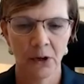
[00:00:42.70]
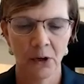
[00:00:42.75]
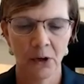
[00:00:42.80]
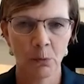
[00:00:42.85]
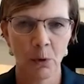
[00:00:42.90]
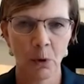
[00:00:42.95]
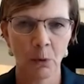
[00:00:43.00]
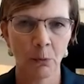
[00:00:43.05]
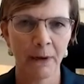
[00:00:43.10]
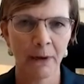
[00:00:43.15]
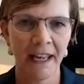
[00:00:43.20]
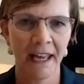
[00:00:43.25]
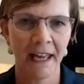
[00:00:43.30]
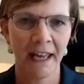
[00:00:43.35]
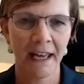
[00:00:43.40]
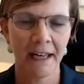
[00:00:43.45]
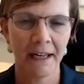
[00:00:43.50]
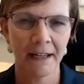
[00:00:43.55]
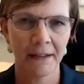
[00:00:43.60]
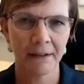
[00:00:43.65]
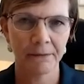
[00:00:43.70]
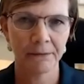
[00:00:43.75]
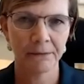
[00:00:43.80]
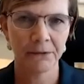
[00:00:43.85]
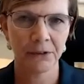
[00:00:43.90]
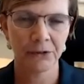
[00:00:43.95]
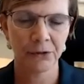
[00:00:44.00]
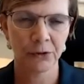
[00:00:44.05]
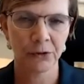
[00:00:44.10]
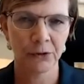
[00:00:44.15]
What we have
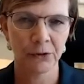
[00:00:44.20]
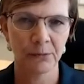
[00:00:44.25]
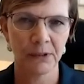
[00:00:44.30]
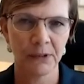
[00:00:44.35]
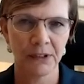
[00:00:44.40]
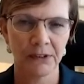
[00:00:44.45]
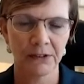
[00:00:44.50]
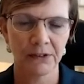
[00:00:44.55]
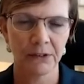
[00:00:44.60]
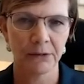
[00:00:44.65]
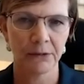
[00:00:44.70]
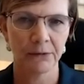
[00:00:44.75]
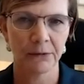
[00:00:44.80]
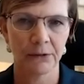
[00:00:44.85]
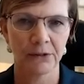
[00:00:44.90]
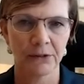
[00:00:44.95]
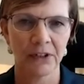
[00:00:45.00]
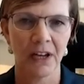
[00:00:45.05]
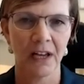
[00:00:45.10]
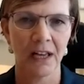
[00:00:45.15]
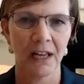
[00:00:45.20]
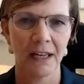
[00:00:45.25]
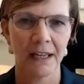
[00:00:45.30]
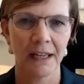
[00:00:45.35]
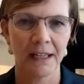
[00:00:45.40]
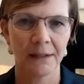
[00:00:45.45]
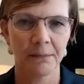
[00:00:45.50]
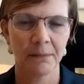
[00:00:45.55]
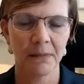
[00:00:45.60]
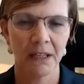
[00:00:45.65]
determined over
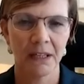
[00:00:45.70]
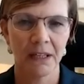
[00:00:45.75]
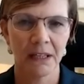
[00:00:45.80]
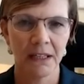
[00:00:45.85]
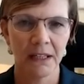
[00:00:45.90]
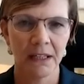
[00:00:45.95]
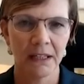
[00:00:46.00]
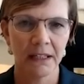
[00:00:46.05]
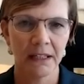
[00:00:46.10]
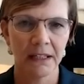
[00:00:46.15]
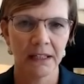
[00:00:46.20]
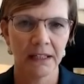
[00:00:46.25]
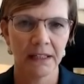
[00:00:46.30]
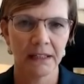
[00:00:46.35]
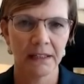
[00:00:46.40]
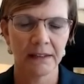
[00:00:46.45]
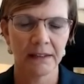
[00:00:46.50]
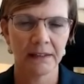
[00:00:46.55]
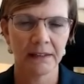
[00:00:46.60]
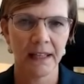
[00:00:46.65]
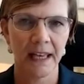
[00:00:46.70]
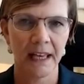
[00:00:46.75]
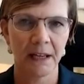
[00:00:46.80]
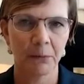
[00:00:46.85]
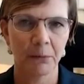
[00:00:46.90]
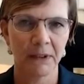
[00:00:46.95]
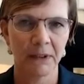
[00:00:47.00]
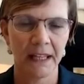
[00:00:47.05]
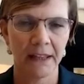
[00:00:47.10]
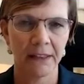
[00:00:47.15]
time is that
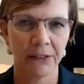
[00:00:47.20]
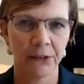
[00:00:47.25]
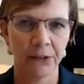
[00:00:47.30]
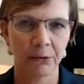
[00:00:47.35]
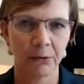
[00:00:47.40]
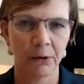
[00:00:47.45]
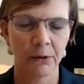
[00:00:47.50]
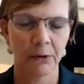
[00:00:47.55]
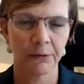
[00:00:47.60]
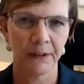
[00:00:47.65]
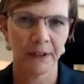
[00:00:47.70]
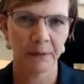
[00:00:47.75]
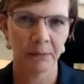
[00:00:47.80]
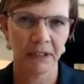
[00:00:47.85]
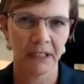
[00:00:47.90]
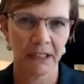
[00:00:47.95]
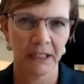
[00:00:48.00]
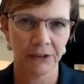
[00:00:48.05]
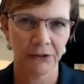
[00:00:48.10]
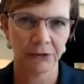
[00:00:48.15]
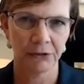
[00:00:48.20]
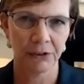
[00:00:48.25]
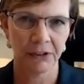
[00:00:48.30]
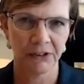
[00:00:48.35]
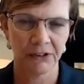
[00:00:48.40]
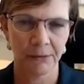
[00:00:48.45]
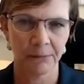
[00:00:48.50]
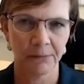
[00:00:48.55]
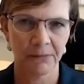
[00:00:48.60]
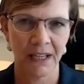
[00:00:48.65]
when a thorough family history
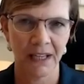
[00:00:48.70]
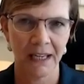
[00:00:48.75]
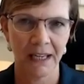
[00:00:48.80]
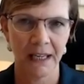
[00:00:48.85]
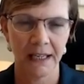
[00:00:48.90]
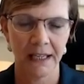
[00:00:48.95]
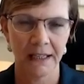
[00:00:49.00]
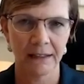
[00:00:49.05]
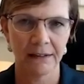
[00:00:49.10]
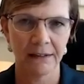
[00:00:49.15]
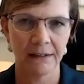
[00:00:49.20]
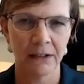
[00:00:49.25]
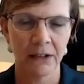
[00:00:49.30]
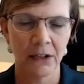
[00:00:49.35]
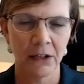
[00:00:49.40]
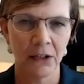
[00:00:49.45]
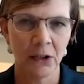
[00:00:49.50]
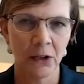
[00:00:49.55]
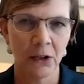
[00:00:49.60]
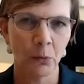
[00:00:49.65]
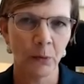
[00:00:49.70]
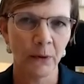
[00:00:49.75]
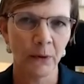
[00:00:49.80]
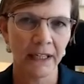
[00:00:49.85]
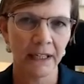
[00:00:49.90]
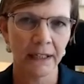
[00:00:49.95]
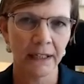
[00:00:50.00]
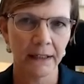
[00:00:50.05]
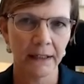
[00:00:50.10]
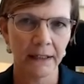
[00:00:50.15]
is obtained,
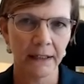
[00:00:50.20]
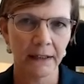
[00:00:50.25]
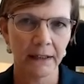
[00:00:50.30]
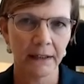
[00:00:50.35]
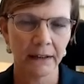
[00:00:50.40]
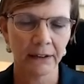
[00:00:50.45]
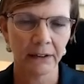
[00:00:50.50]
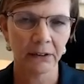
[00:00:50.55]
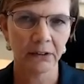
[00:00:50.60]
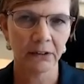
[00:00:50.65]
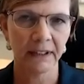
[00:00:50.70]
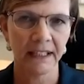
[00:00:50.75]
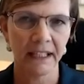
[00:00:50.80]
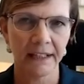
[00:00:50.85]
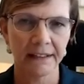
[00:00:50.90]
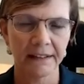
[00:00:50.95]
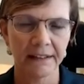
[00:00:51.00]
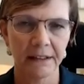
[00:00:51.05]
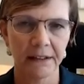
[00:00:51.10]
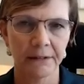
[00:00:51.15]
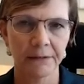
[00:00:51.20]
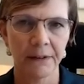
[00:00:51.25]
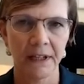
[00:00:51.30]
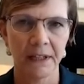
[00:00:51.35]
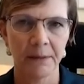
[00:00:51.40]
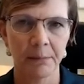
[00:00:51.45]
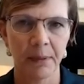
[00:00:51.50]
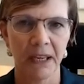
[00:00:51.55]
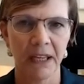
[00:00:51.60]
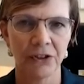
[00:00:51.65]
we clearly
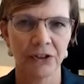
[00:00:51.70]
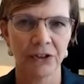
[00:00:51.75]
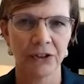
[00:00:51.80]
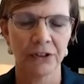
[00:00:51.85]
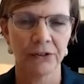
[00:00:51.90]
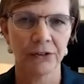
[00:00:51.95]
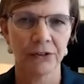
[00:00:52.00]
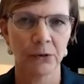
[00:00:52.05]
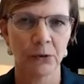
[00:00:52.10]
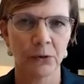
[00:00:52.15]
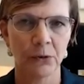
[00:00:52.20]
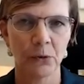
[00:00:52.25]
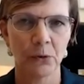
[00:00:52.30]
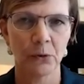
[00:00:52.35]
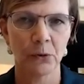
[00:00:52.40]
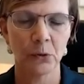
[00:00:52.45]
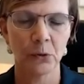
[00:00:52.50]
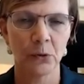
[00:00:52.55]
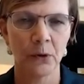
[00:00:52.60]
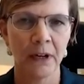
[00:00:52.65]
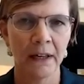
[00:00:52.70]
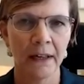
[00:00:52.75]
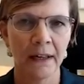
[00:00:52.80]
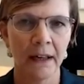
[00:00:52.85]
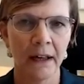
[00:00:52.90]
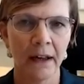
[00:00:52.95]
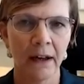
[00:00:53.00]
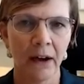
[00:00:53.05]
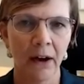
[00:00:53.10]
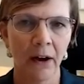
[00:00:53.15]
identify patients who
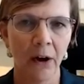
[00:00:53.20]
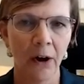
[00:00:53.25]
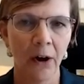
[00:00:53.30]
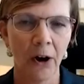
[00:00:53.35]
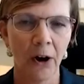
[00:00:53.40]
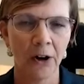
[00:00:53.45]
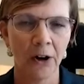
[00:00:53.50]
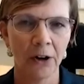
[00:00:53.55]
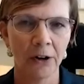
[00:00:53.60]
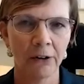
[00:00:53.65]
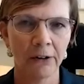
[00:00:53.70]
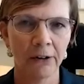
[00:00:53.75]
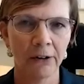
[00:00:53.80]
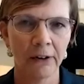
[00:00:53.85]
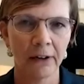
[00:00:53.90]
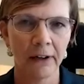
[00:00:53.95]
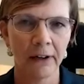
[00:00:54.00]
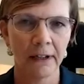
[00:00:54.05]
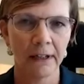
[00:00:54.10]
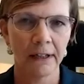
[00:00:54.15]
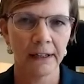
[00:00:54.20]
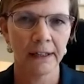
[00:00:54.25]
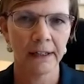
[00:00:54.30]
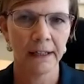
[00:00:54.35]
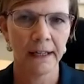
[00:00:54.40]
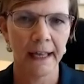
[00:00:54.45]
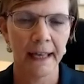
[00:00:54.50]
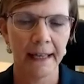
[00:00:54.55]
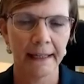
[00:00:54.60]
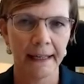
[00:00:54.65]
are
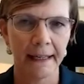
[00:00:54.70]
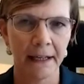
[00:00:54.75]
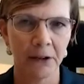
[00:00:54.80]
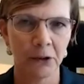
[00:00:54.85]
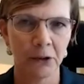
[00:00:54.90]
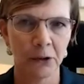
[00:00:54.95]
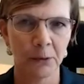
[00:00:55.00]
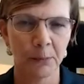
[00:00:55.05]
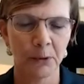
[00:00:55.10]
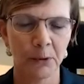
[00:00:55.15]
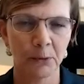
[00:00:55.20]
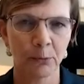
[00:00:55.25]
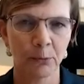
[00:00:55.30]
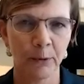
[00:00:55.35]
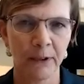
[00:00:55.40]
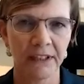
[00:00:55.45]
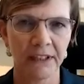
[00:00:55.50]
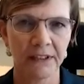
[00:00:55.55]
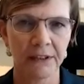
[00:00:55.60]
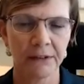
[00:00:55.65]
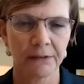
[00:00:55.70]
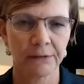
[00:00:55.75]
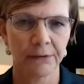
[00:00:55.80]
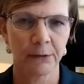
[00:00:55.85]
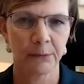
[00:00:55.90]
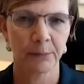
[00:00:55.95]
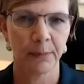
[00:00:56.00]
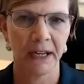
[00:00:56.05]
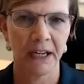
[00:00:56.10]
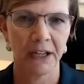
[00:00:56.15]
at heritable risk
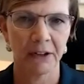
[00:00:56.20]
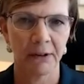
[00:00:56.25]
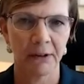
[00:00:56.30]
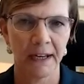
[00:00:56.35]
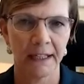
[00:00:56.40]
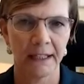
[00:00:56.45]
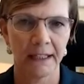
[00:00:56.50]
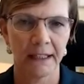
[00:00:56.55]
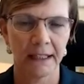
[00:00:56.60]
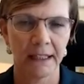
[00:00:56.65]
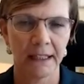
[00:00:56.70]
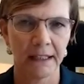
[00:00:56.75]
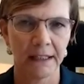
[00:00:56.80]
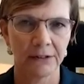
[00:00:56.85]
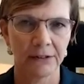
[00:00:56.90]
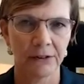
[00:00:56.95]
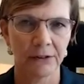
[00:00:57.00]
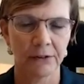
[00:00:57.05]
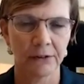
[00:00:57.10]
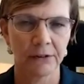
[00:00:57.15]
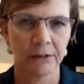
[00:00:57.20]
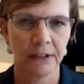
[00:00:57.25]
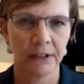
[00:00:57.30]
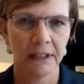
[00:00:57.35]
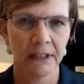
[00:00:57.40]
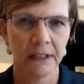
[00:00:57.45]
for pancreatic cancer